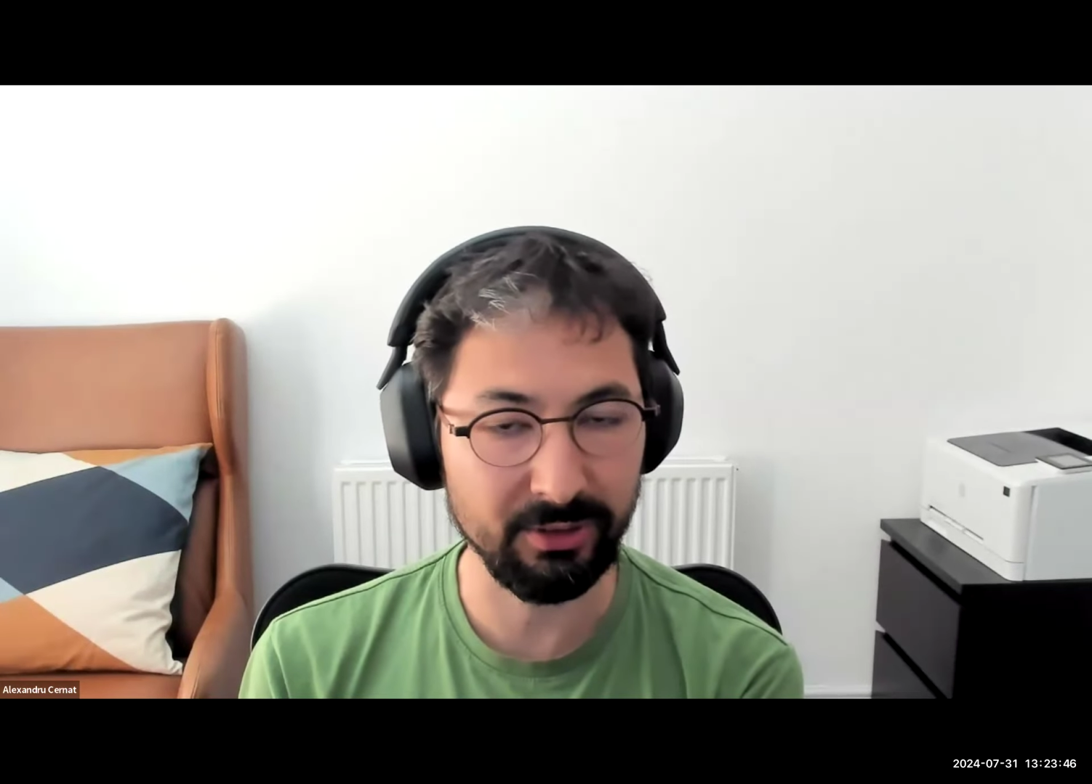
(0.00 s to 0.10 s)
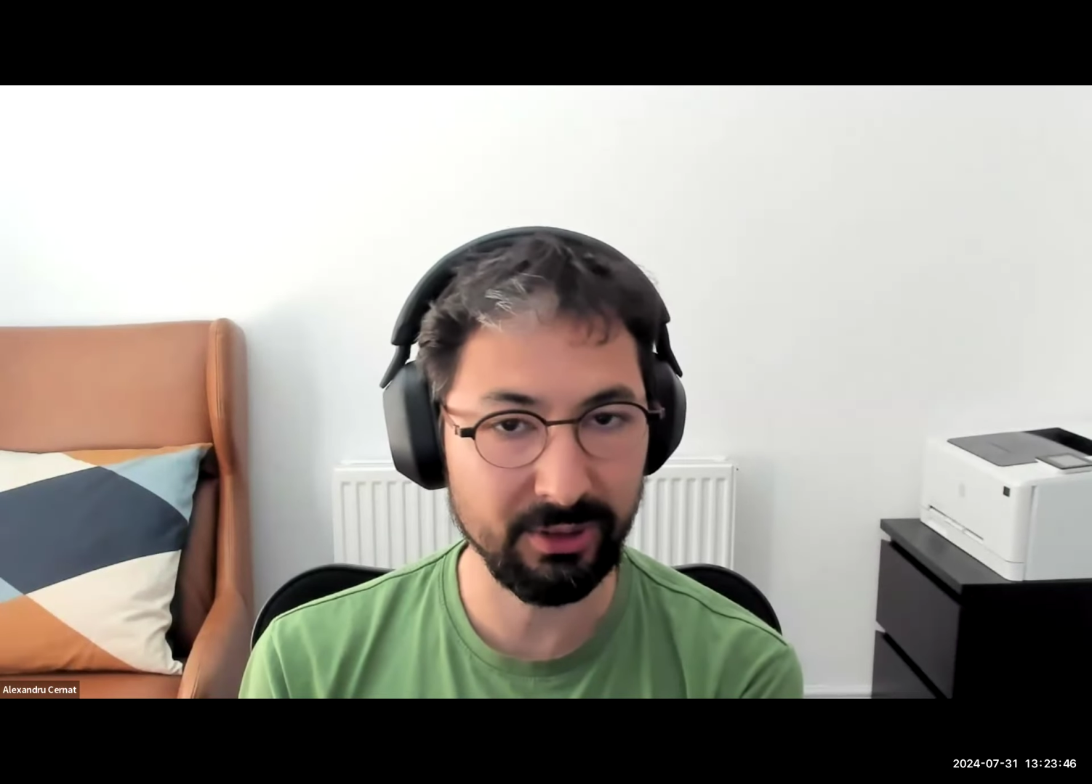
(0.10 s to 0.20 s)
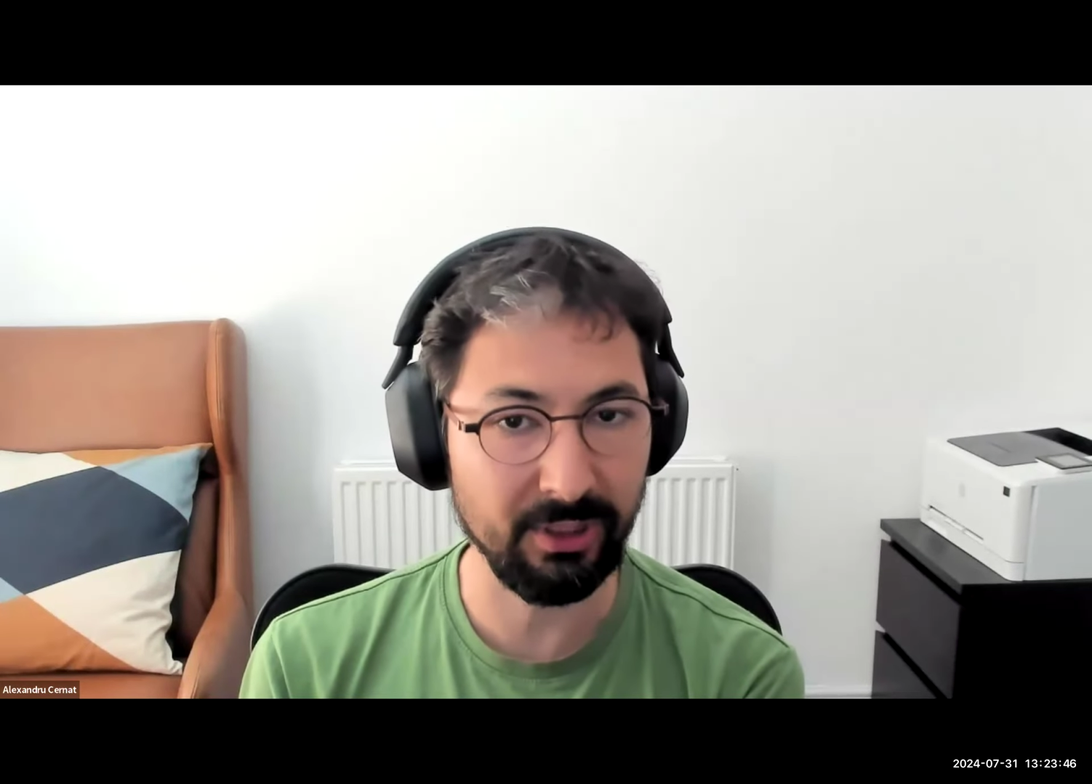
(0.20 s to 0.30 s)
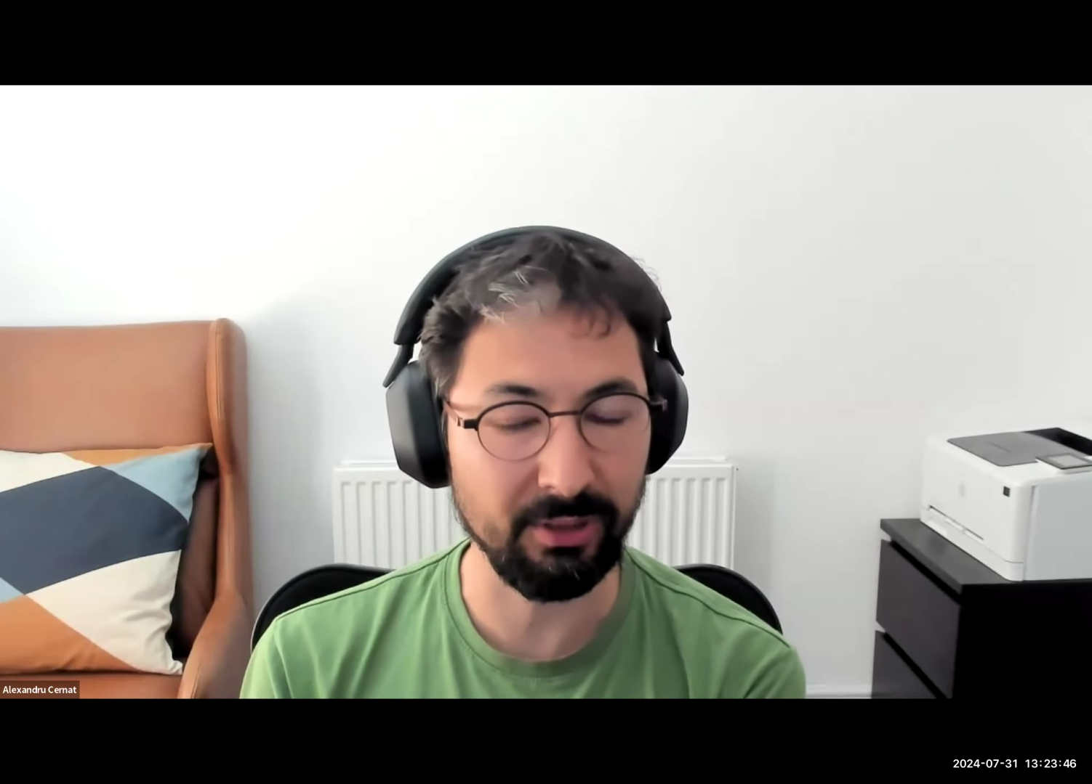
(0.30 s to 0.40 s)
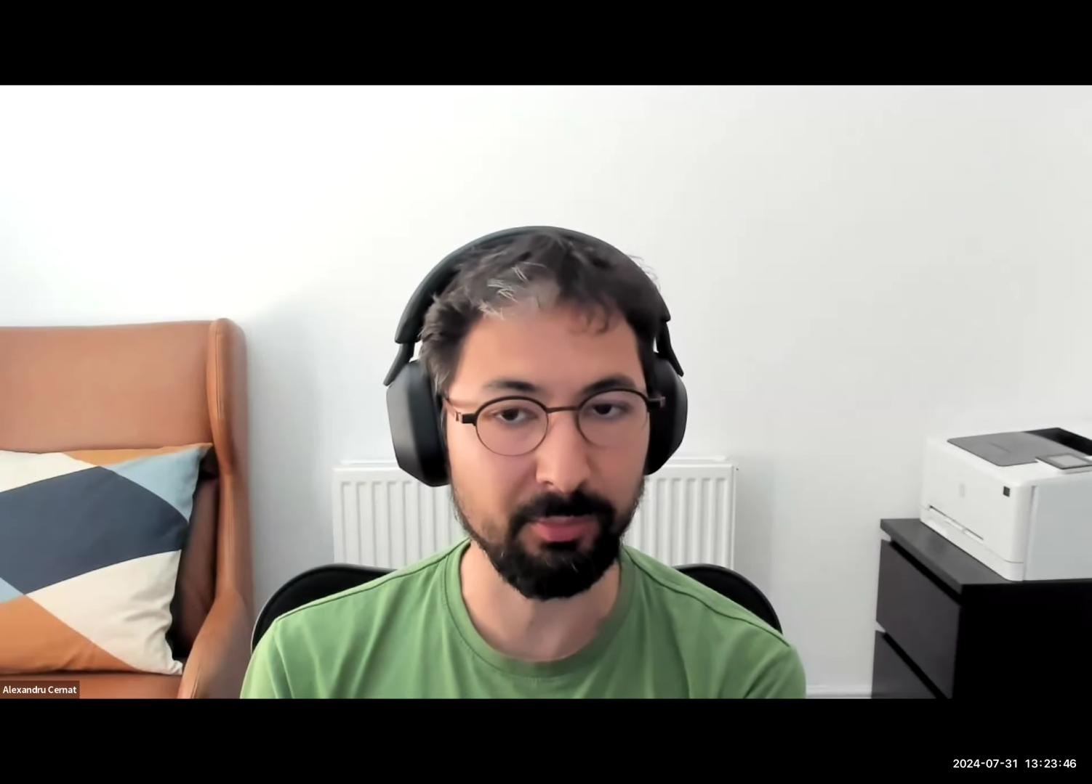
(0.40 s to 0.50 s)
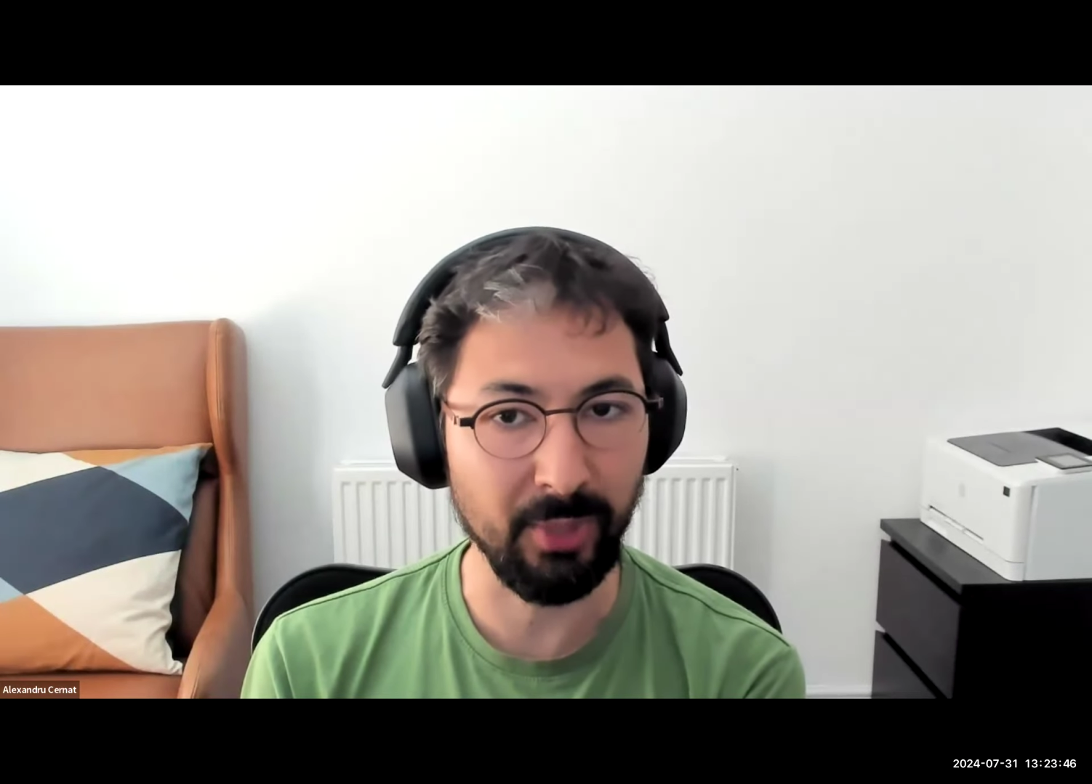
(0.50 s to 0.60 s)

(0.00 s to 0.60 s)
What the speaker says: skill